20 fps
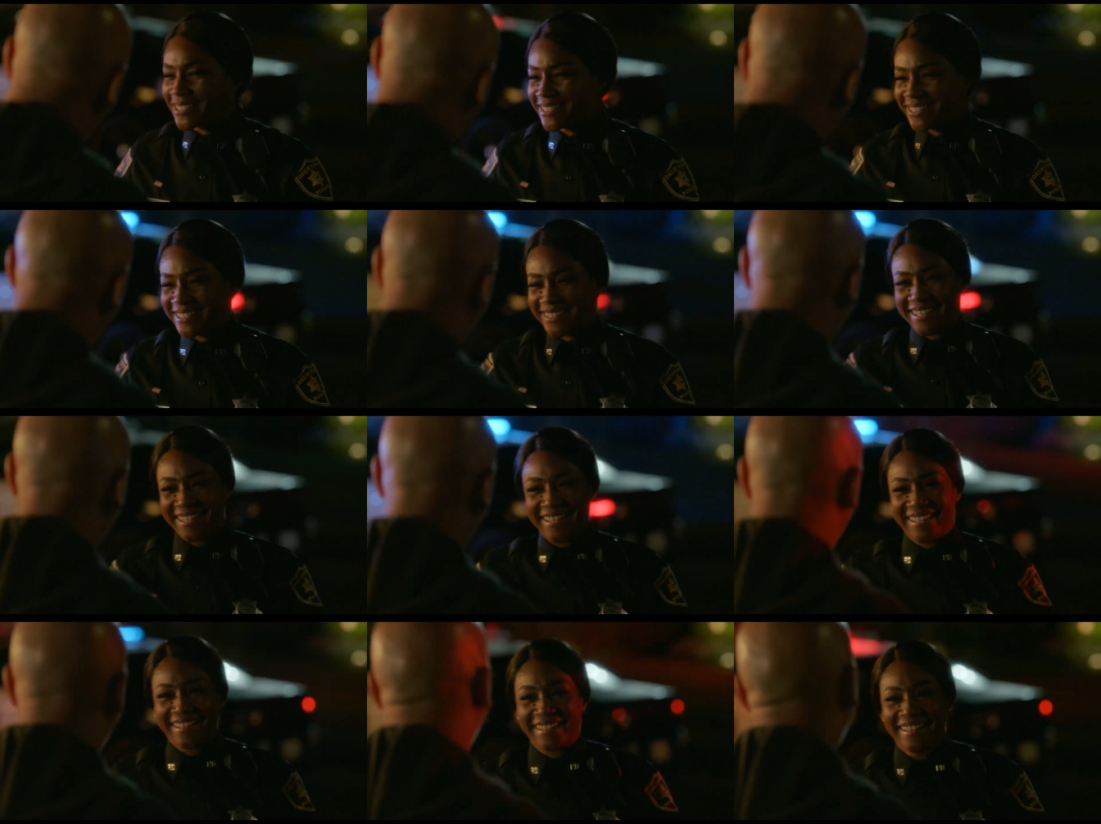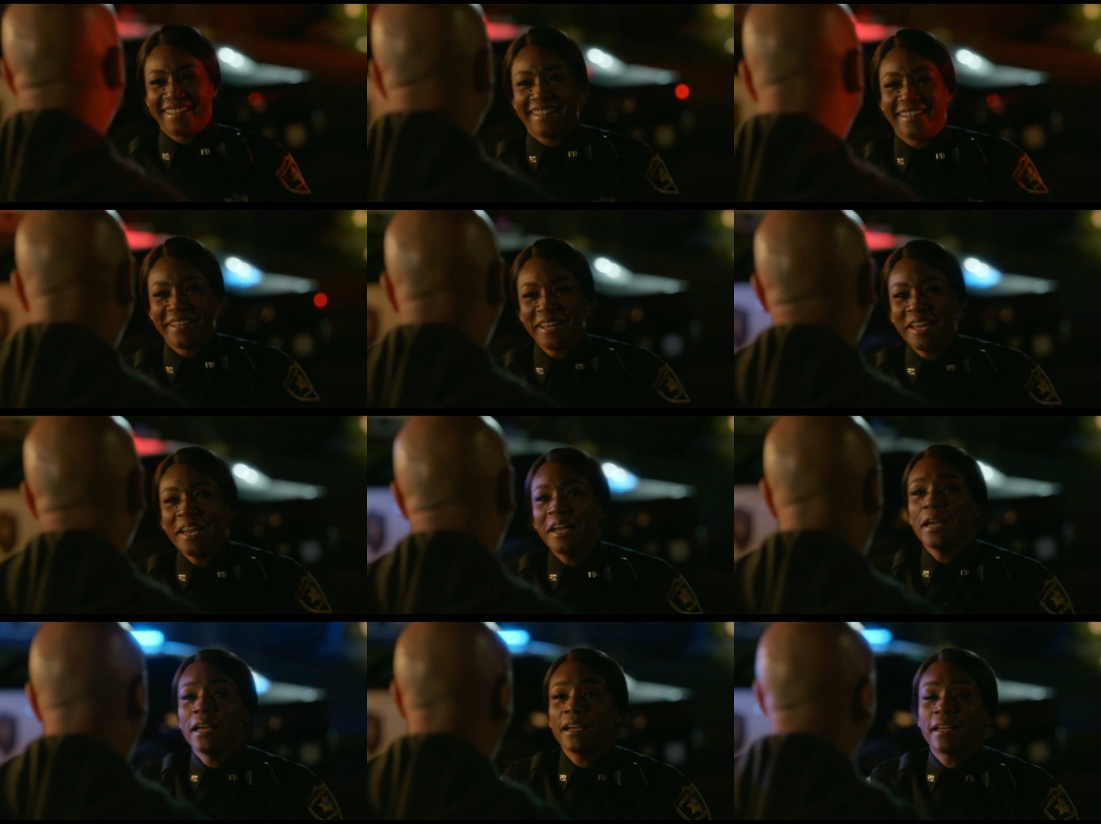just kidding,
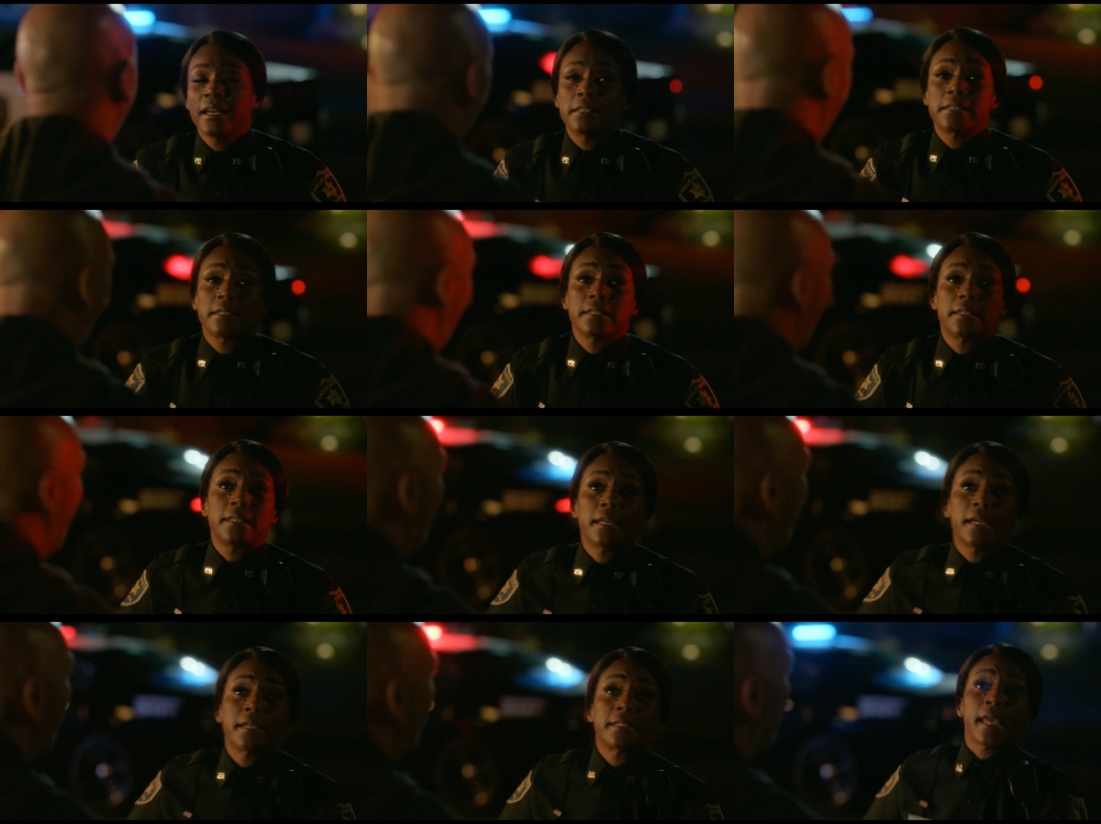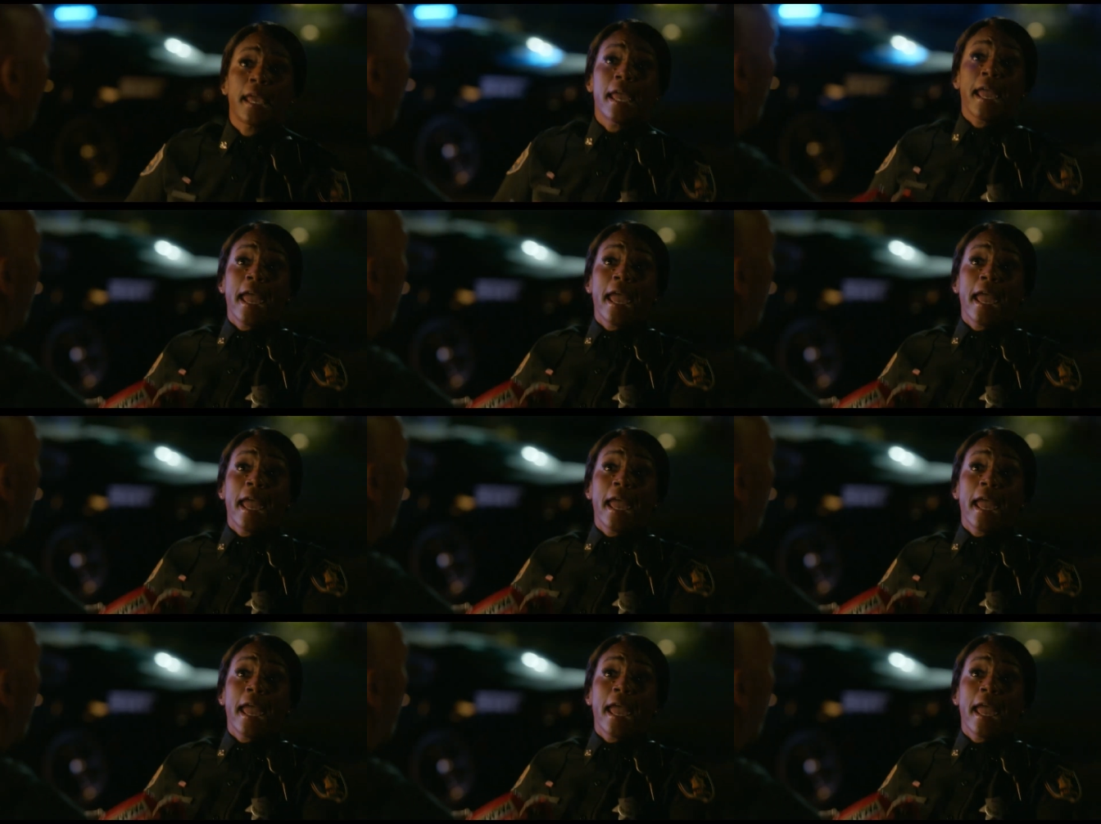because it does.